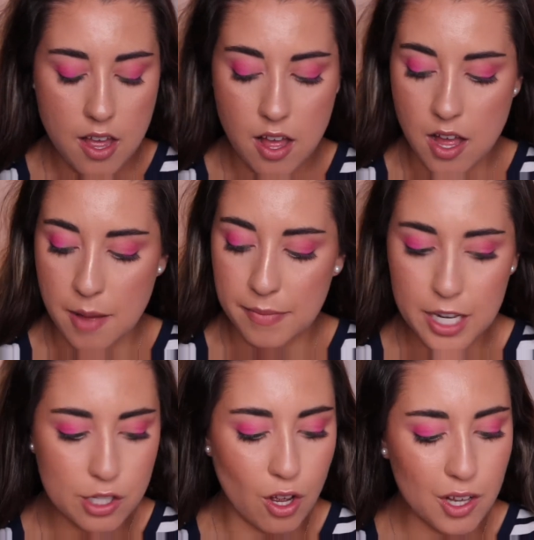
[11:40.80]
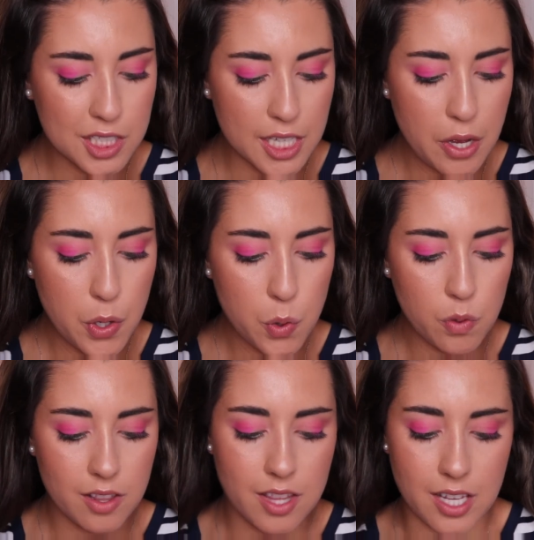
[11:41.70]
There's
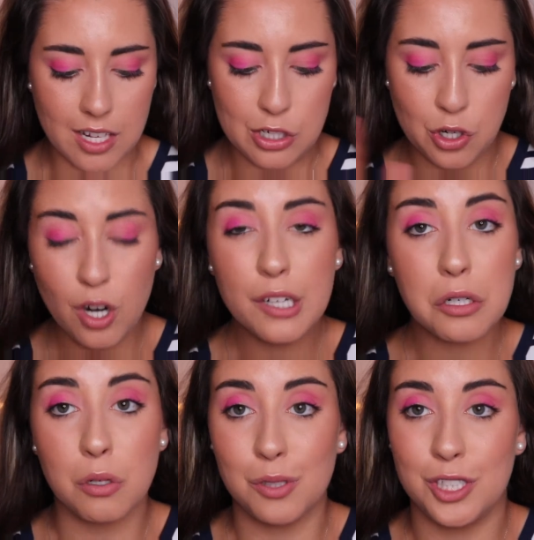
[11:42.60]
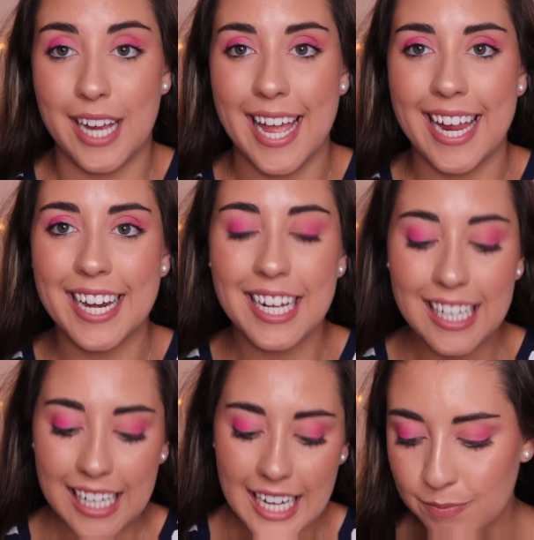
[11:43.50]
also the charcoal shade.
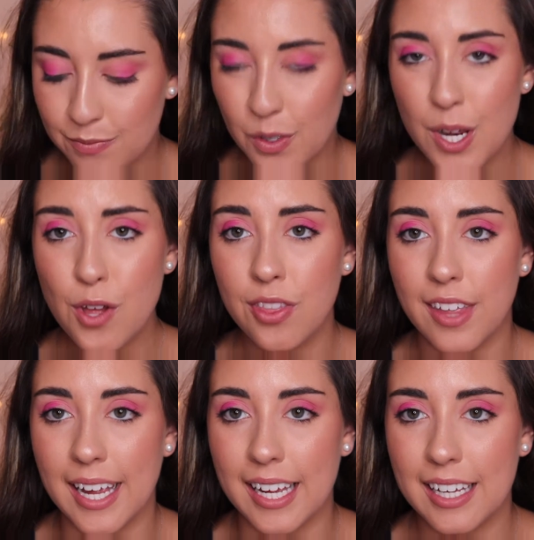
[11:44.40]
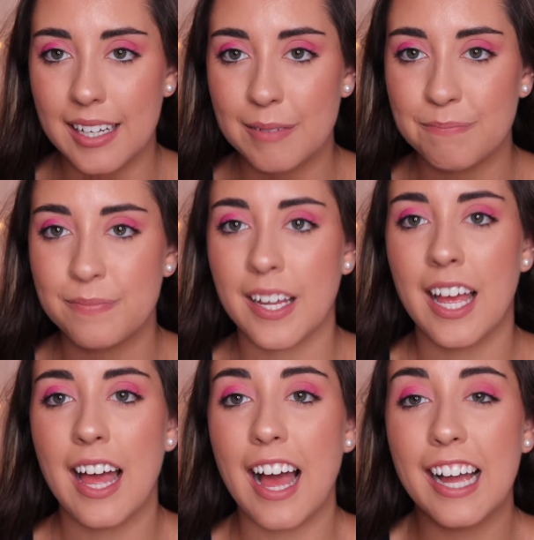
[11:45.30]
What do y'all think?
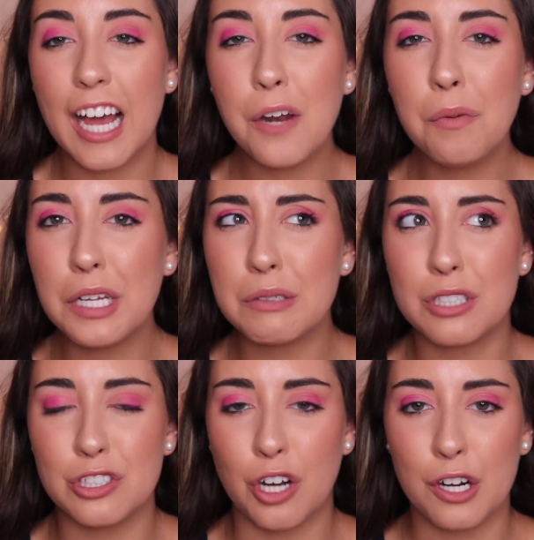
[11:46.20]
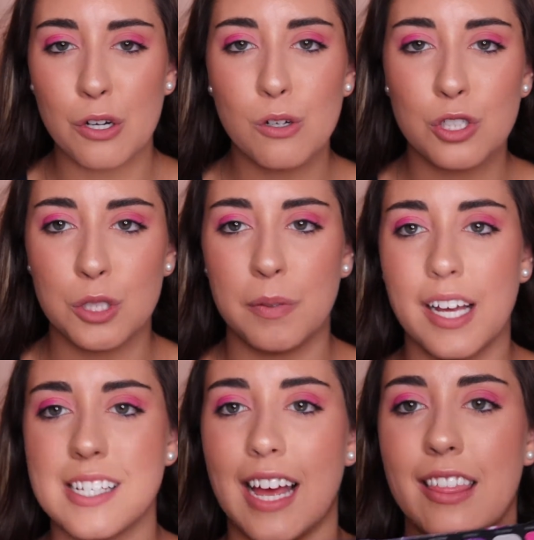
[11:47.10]
I kind of want to use the charcoal just
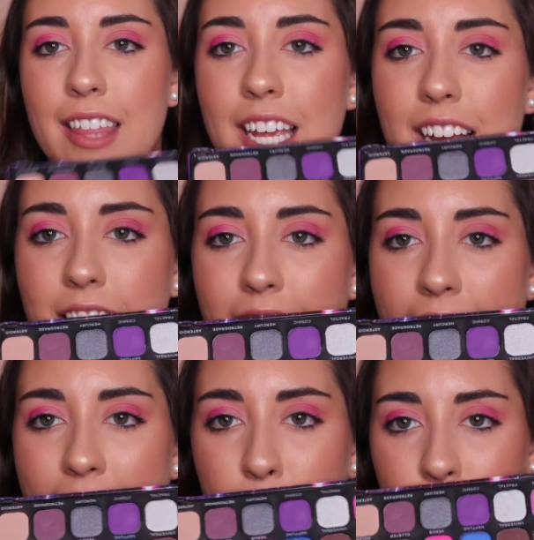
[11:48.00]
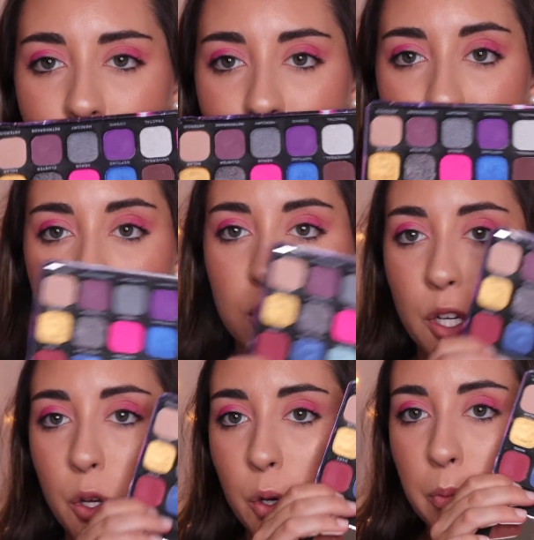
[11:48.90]
because I think that it would look
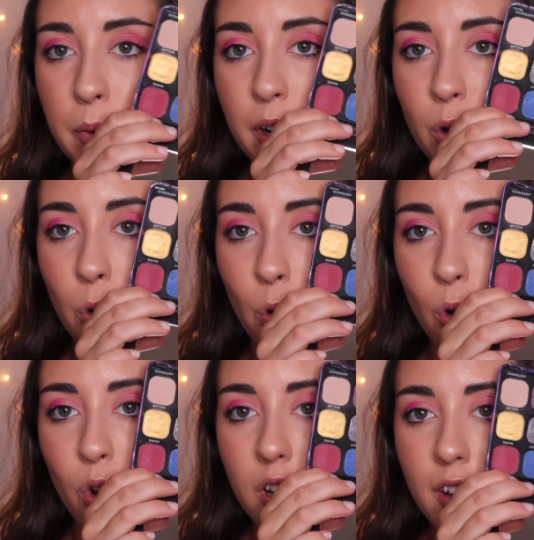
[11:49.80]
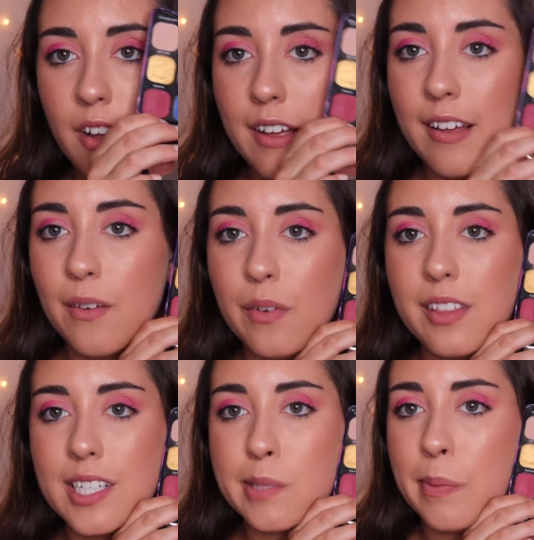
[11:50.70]
super cool
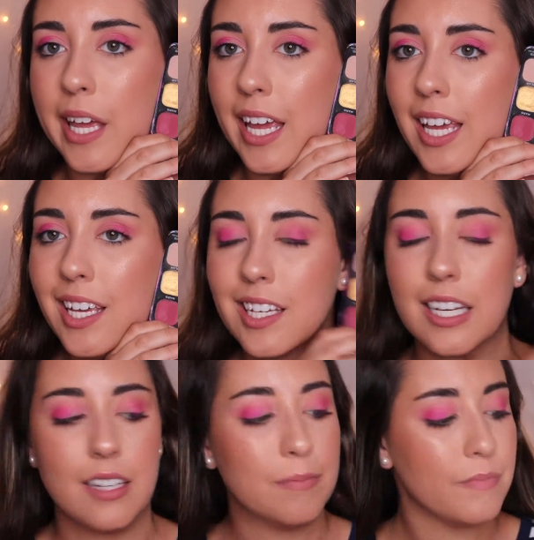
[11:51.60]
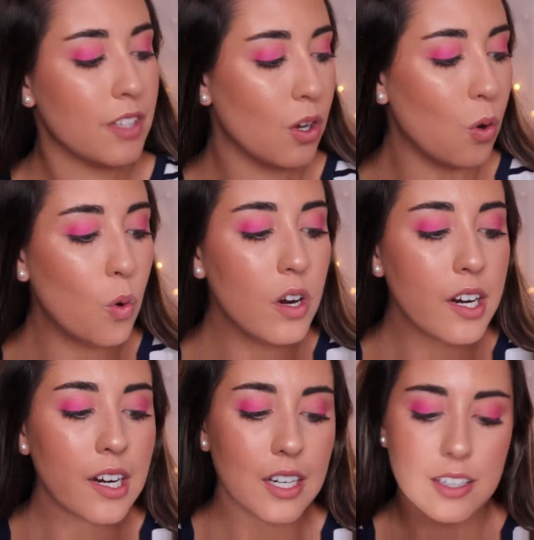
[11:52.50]
with this pink
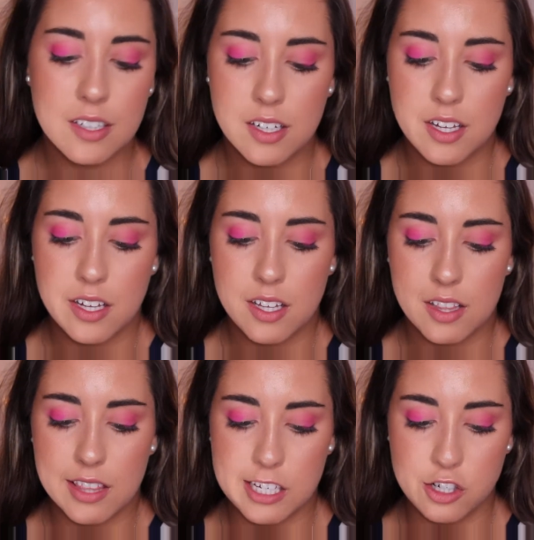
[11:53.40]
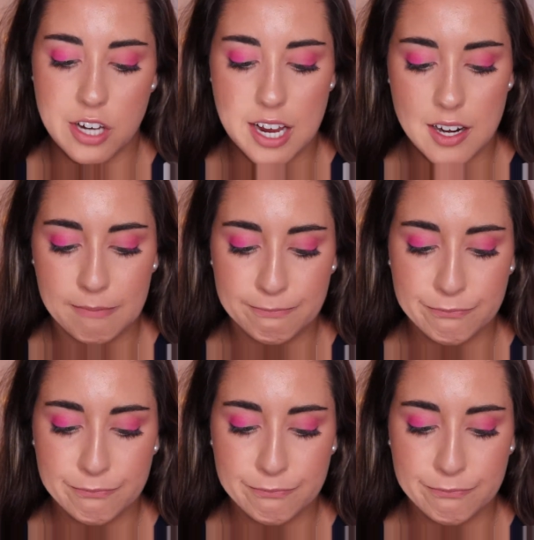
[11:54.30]
or this shade.